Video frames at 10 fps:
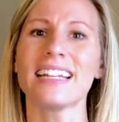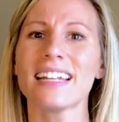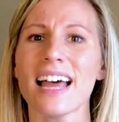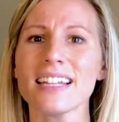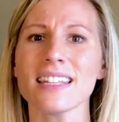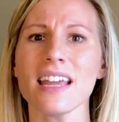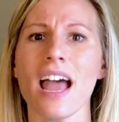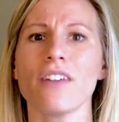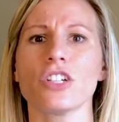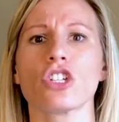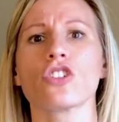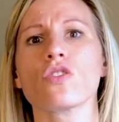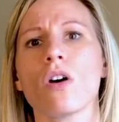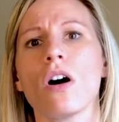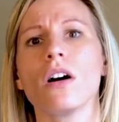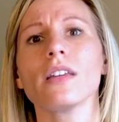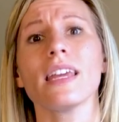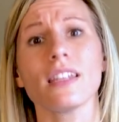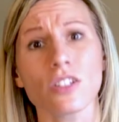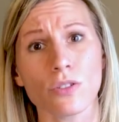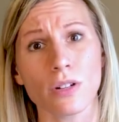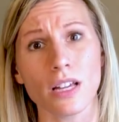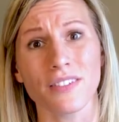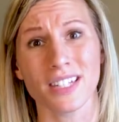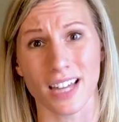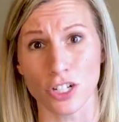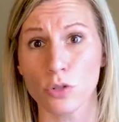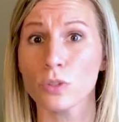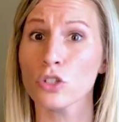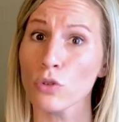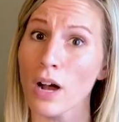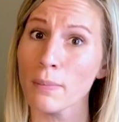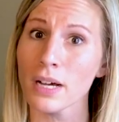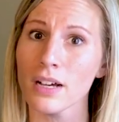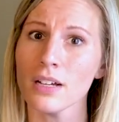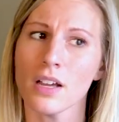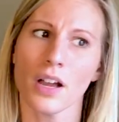unless they have a strong history of sexual trauma,